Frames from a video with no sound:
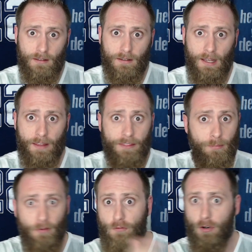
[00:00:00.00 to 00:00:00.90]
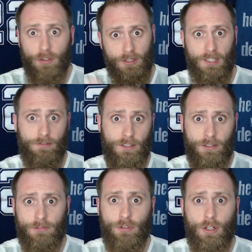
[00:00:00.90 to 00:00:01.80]
and before you can even
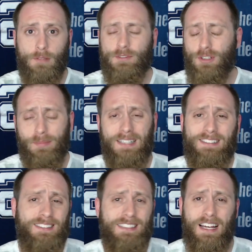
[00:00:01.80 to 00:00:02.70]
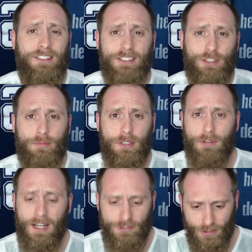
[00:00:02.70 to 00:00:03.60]
control him. So basically now your QB
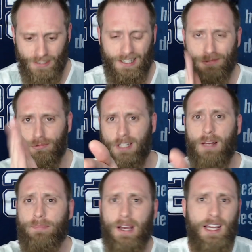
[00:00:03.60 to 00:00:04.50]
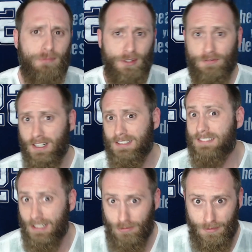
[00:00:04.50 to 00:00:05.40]
draws, you can like run up behind where the fucking
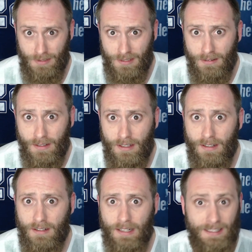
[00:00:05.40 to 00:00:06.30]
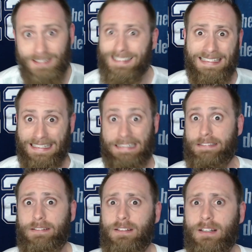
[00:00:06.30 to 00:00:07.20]
center would be, and that's like it.
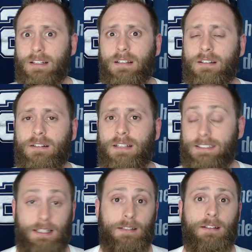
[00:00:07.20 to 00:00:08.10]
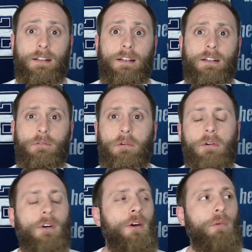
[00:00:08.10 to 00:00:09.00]
That's it.
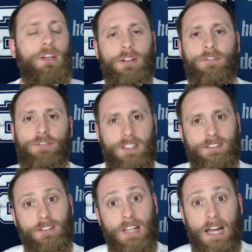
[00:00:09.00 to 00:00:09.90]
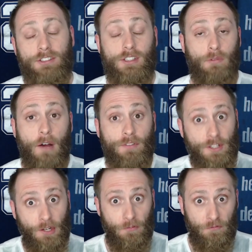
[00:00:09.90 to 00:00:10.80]
We couldn't fix the logic of the
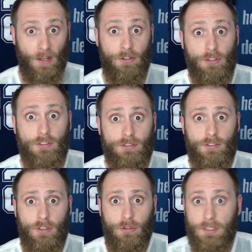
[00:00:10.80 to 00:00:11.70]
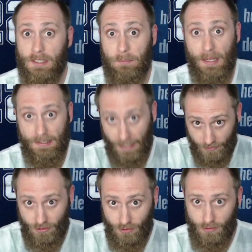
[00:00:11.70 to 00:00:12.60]
defenders who didn't pay
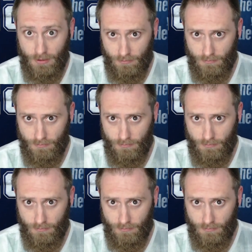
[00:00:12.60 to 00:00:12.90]
attention to it.